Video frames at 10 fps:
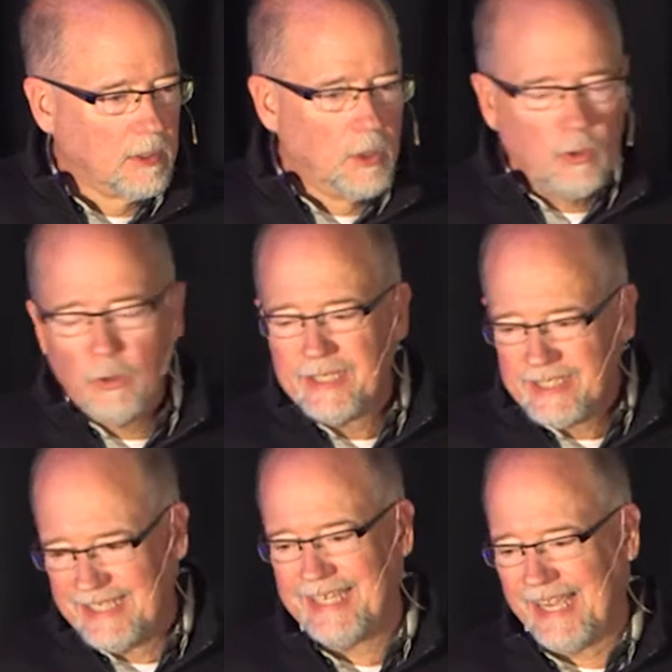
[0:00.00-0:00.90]
who
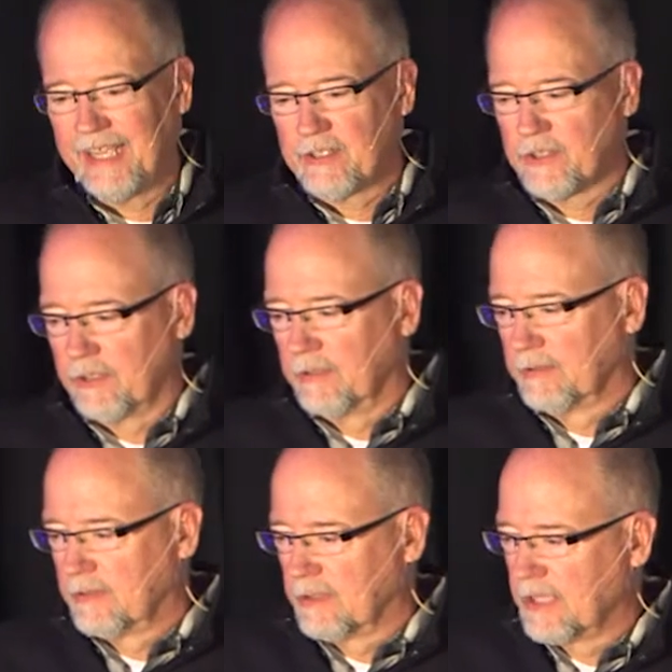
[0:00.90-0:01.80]
is the answer
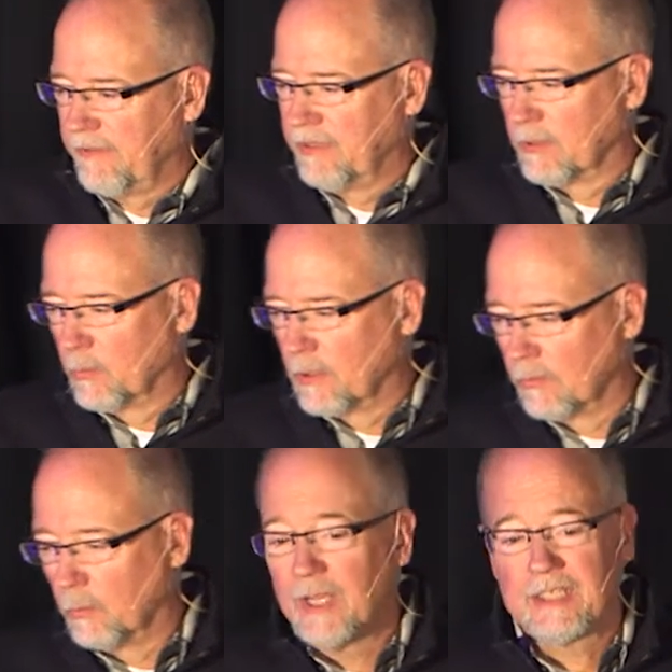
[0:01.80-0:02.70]
to saving the
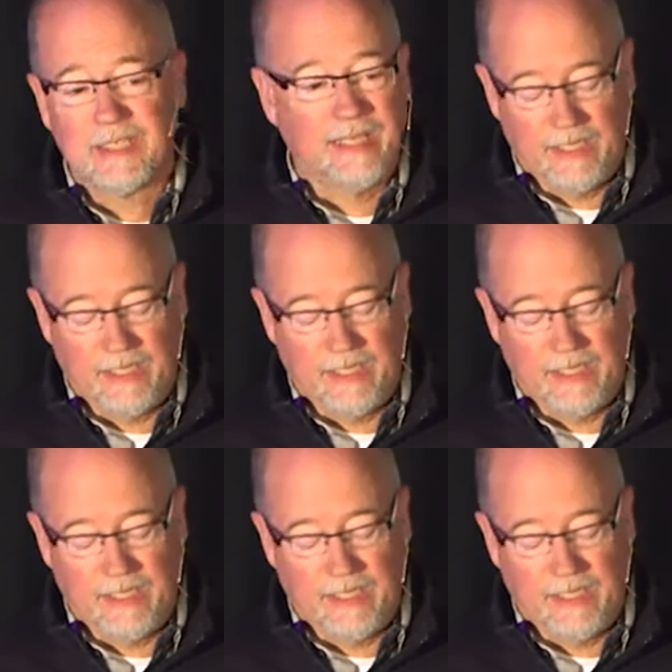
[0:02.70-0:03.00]
world? What's the